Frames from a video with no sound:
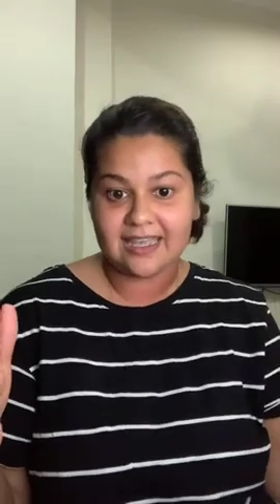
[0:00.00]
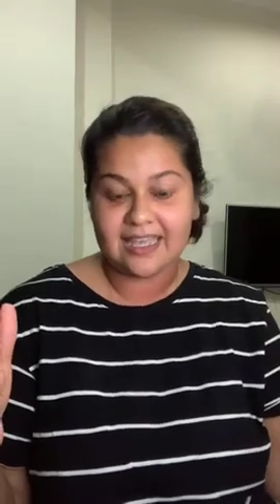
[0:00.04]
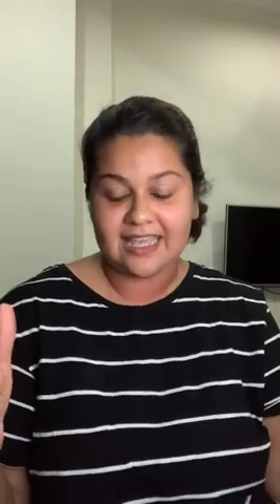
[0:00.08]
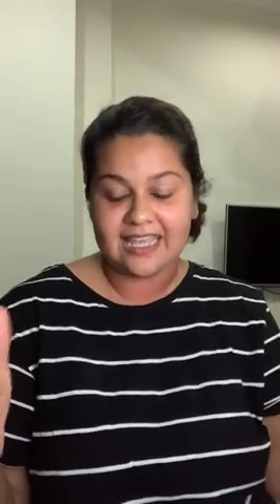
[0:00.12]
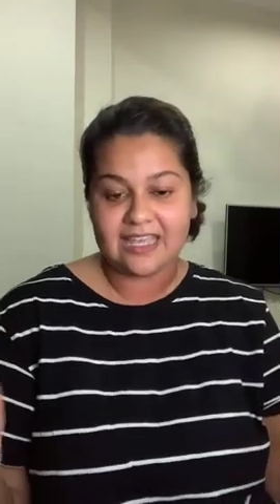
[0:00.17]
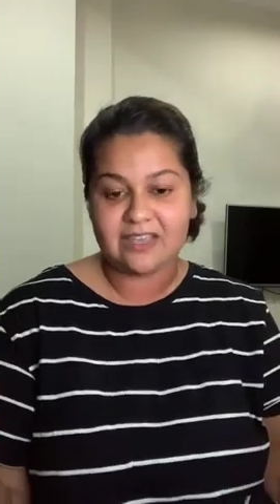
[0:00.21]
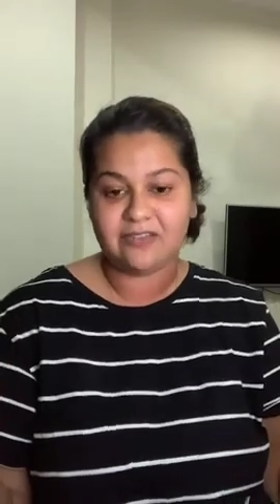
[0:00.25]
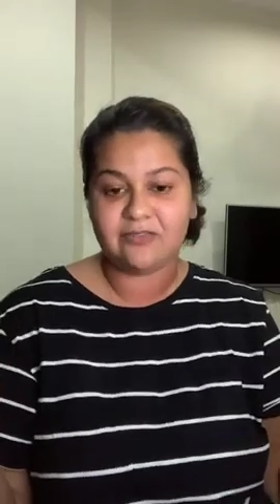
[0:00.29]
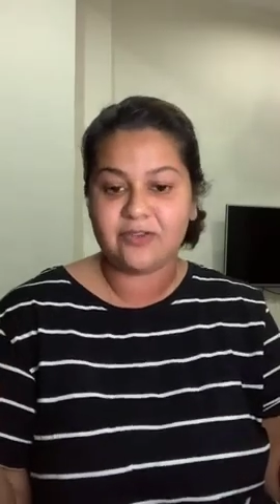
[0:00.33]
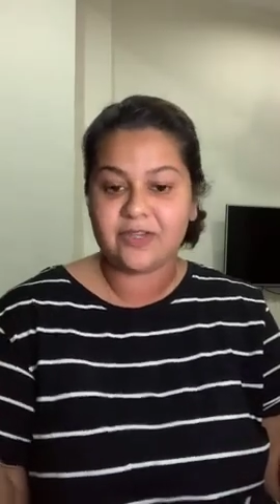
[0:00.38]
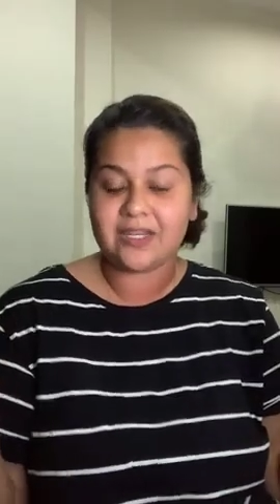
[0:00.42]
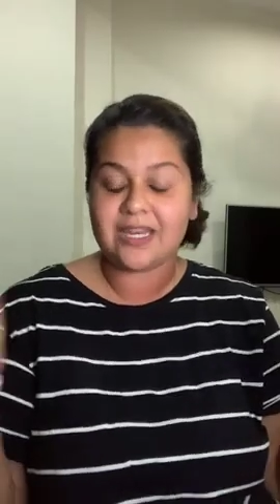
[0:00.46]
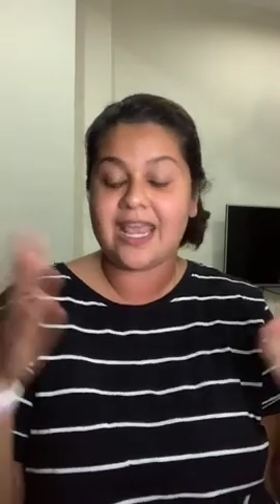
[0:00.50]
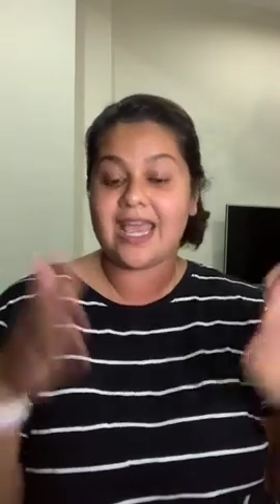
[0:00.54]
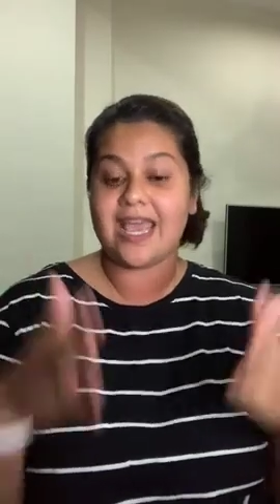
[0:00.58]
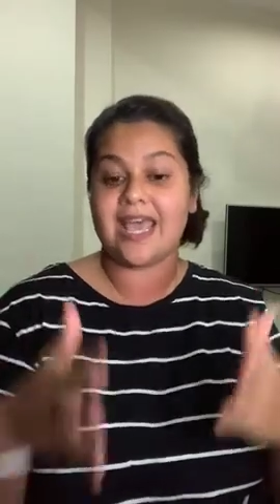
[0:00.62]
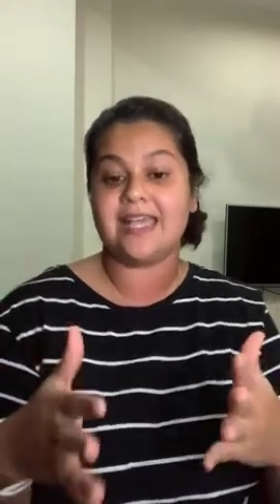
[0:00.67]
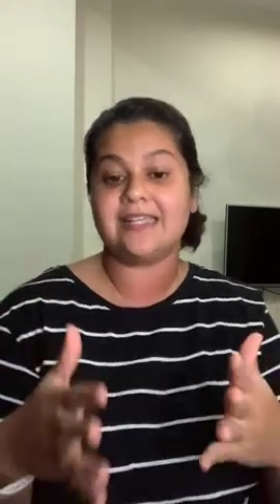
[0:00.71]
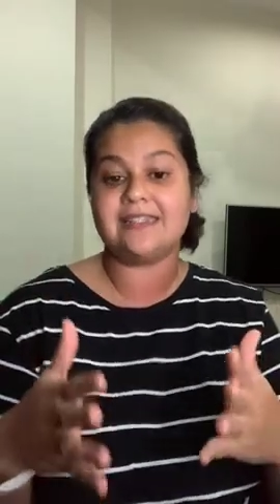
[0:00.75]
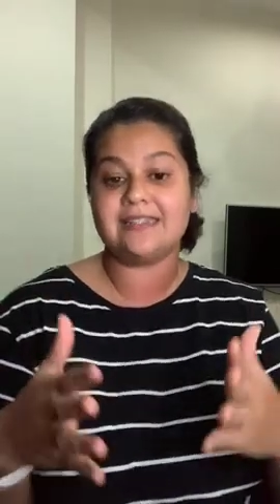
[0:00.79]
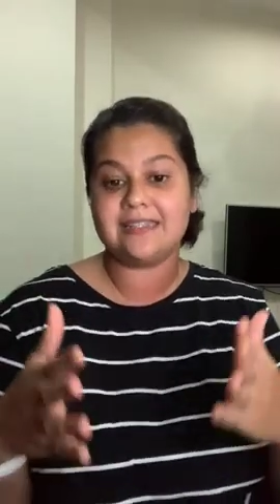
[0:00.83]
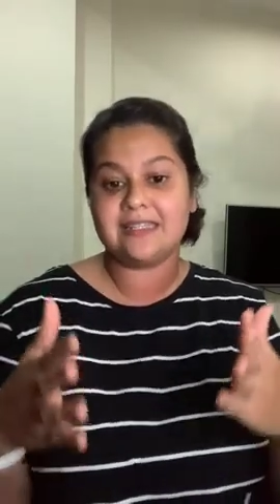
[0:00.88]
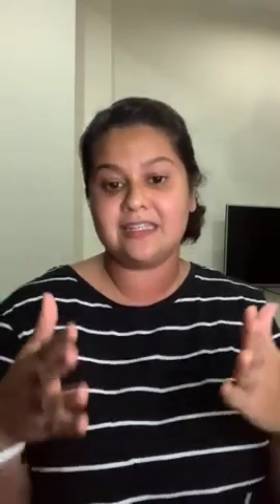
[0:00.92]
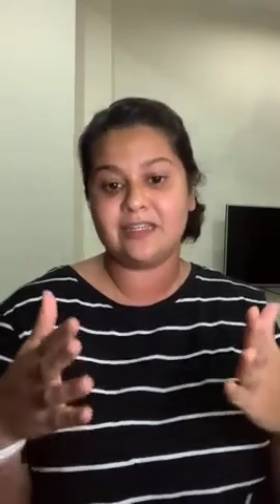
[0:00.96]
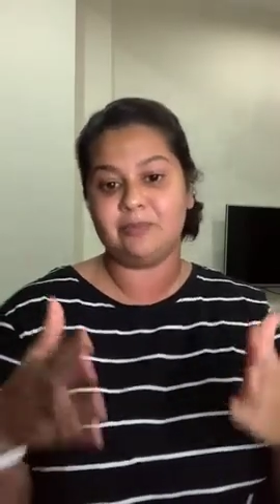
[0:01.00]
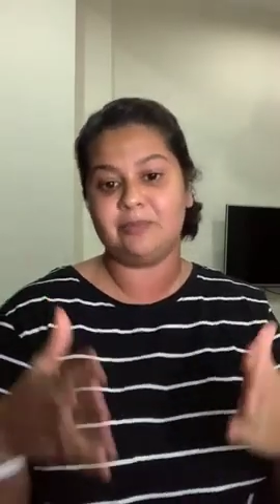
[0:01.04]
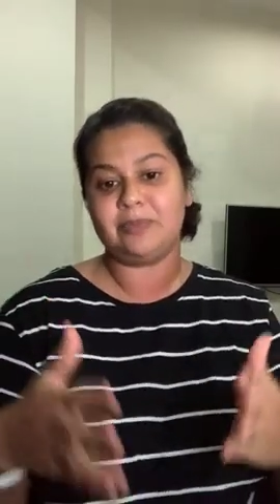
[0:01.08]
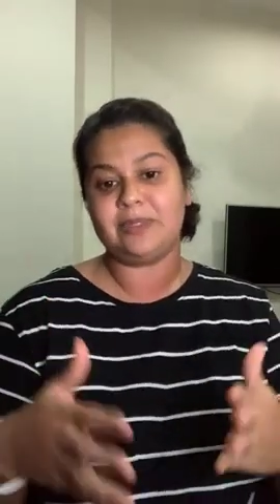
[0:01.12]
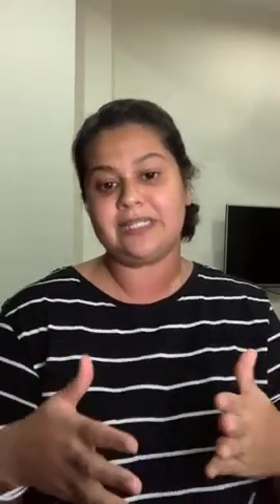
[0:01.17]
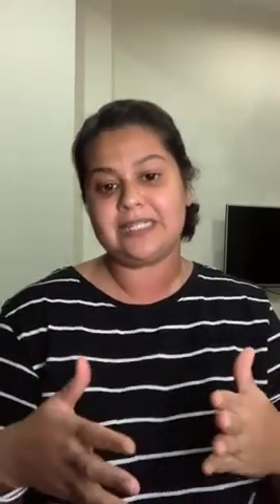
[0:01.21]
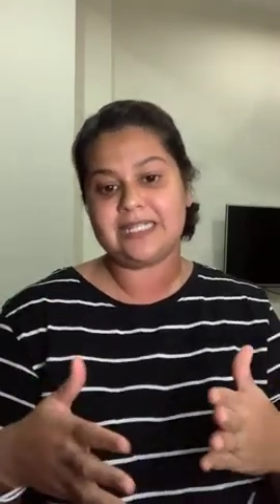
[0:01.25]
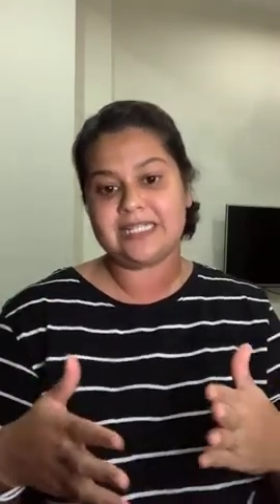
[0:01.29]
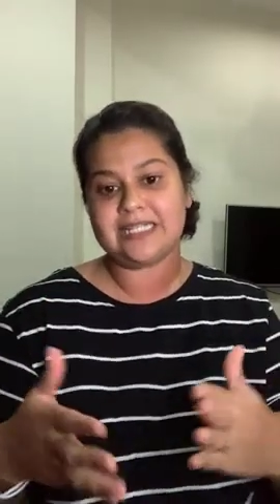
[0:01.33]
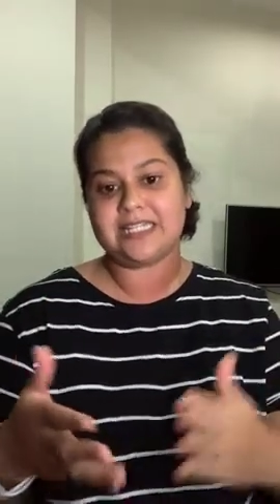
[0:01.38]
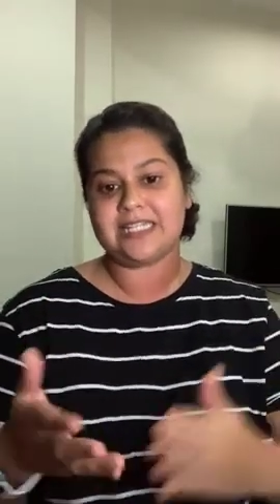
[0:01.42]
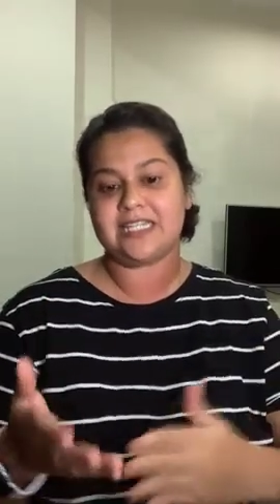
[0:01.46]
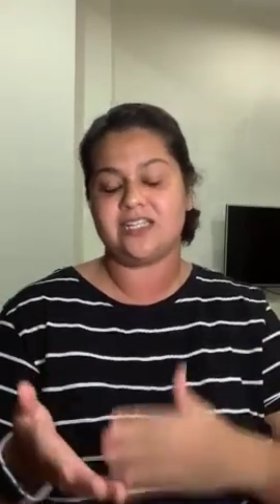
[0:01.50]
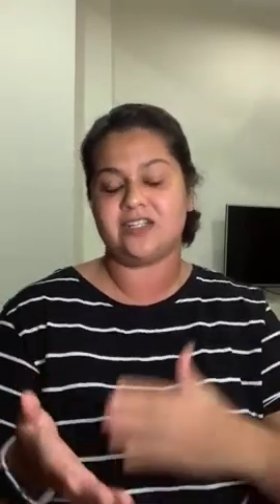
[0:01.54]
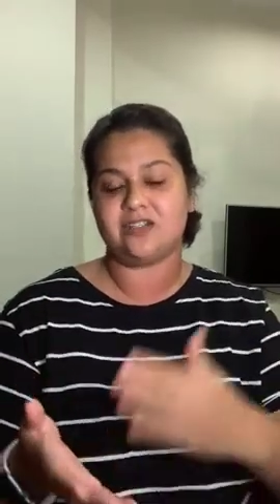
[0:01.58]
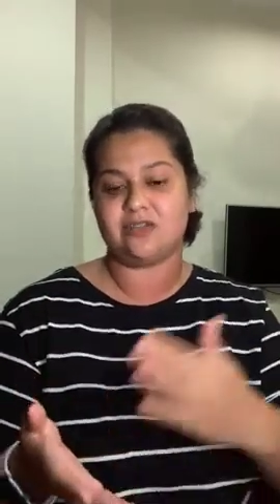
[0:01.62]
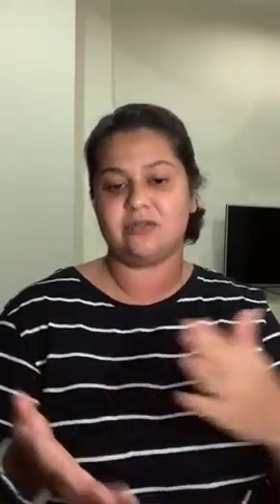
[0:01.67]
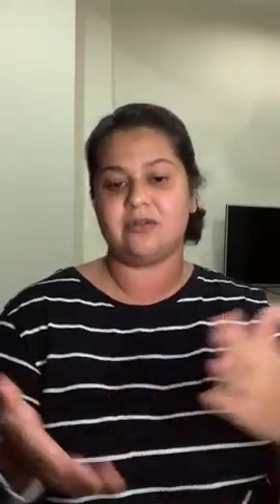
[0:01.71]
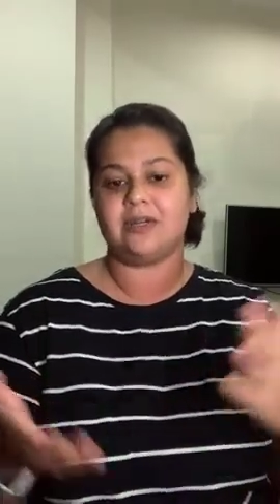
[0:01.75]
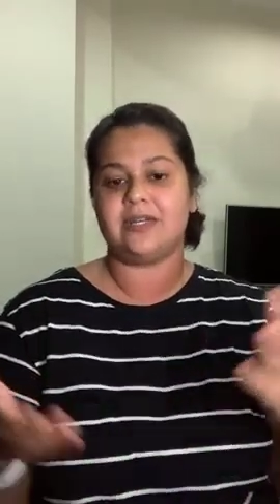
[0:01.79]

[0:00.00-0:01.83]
If it has the ability to